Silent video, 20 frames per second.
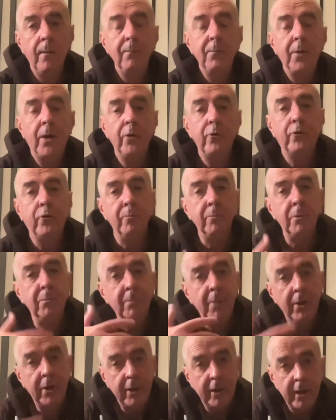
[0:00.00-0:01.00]
and it took me
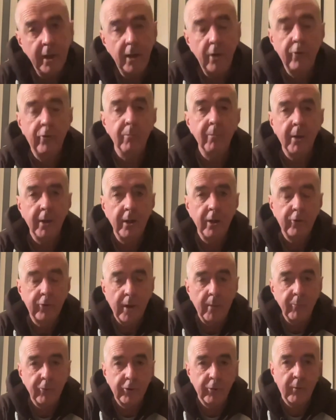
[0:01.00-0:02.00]
many years and many
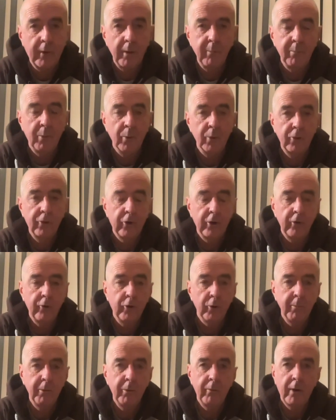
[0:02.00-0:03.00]
attempts to write books, and it
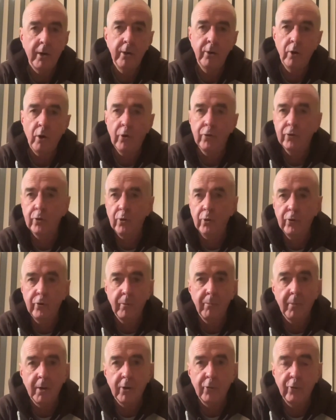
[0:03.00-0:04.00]
took me writing articles in
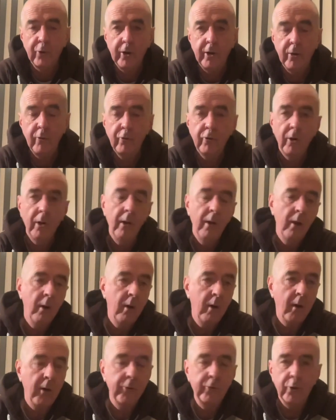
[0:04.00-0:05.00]
magazines,
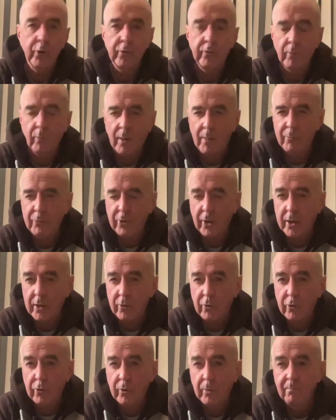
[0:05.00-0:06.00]
articles for
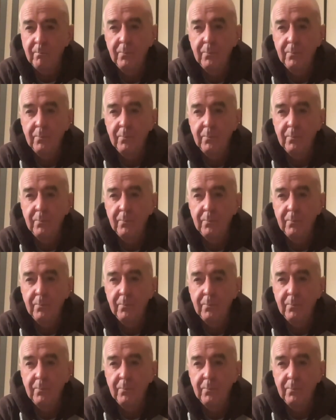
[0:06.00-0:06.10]
websites,